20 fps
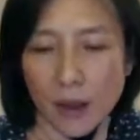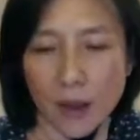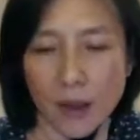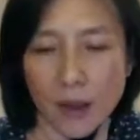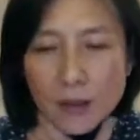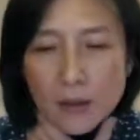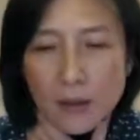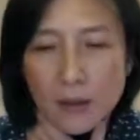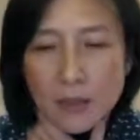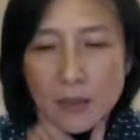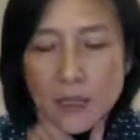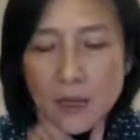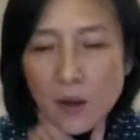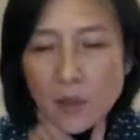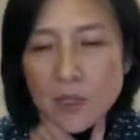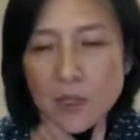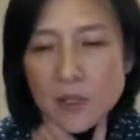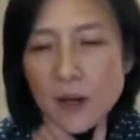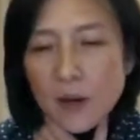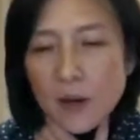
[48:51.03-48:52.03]
And the
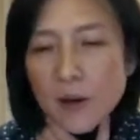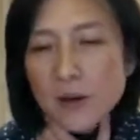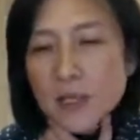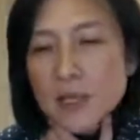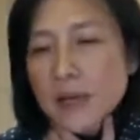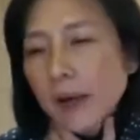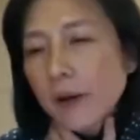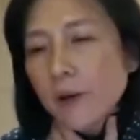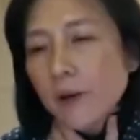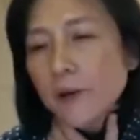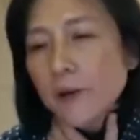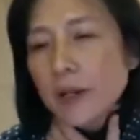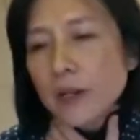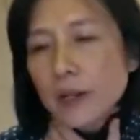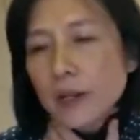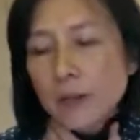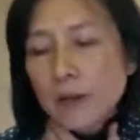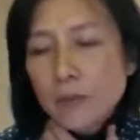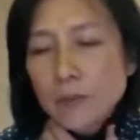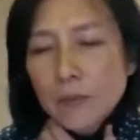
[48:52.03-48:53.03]
South Terrace
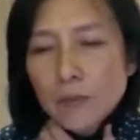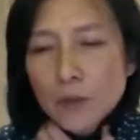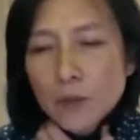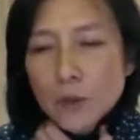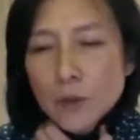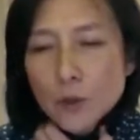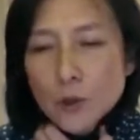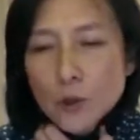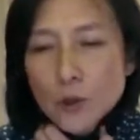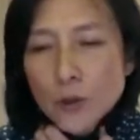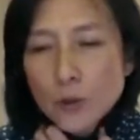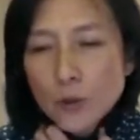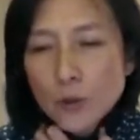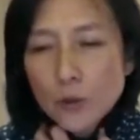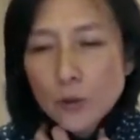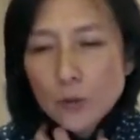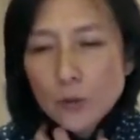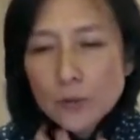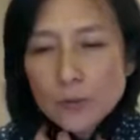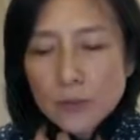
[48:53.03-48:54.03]
area used
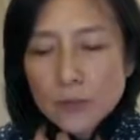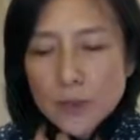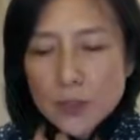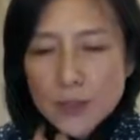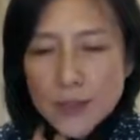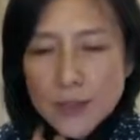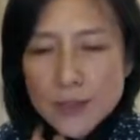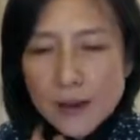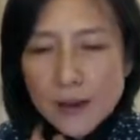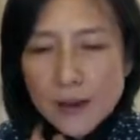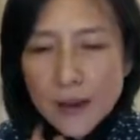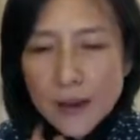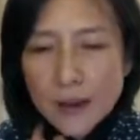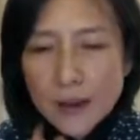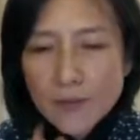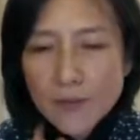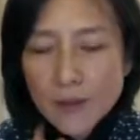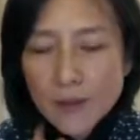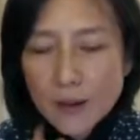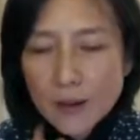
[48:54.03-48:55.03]
to just
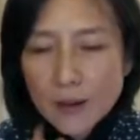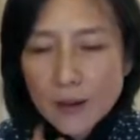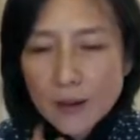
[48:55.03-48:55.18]
have